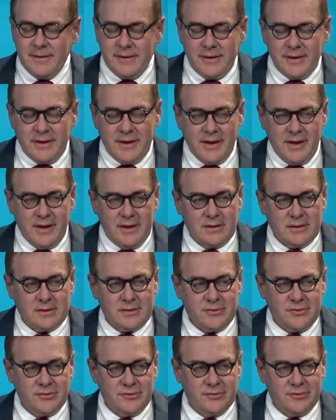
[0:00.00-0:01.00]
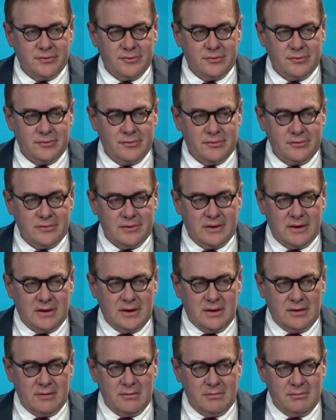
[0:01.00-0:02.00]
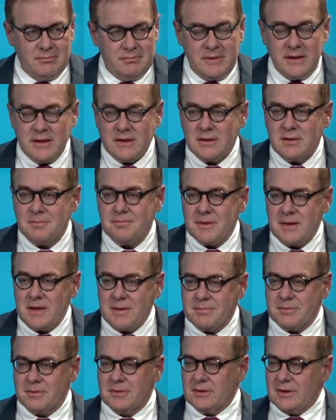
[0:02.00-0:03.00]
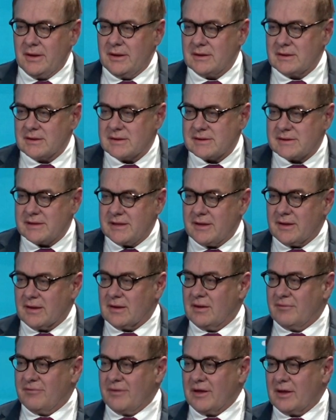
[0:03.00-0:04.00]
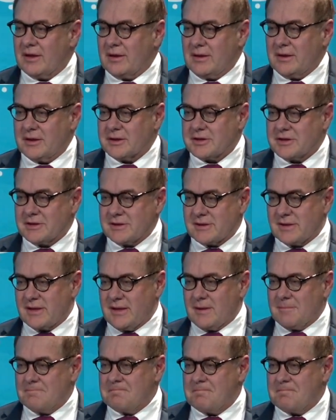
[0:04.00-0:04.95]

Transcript: and to uh, meet the people and to see the living conditions there.